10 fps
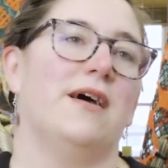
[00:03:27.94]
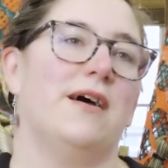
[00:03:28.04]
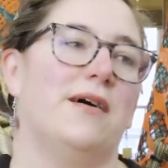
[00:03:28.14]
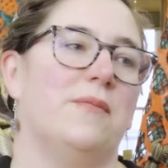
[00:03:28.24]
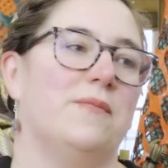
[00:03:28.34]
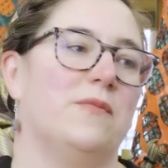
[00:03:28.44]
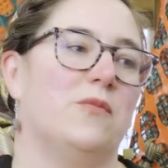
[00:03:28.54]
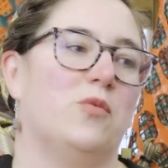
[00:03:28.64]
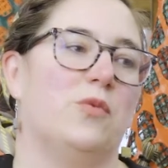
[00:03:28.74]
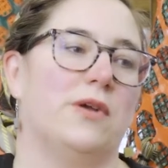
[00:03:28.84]
Um,
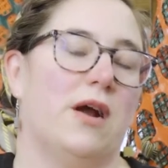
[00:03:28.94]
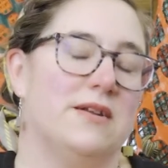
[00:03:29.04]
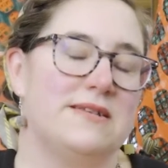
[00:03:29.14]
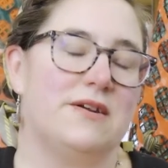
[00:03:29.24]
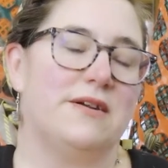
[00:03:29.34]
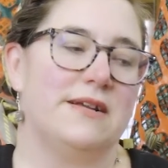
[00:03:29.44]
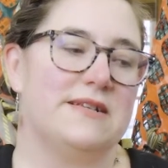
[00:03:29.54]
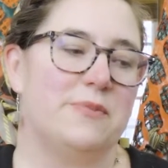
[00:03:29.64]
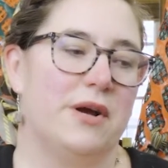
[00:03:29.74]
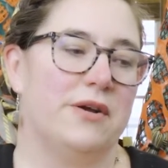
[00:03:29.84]
ArtStart
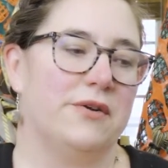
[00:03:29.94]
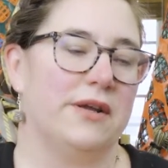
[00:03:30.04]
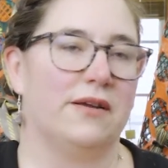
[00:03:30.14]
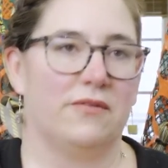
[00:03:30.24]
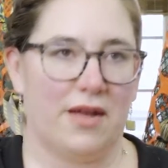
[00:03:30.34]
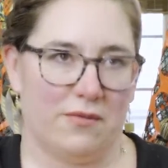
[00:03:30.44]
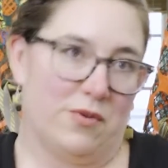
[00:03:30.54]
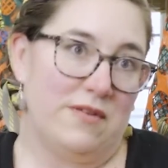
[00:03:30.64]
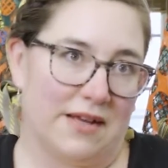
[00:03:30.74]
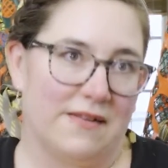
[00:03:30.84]
is partnering
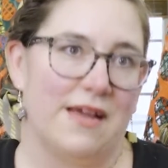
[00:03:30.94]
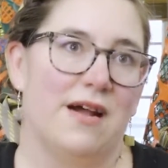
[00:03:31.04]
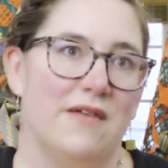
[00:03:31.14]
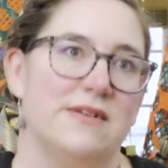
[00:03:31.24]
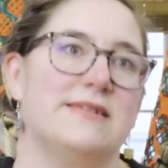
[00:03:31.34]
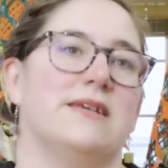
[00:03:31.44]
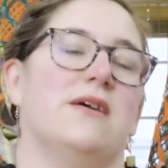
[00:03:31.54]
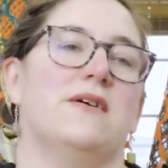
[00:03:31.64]
with Nicolet, obviously.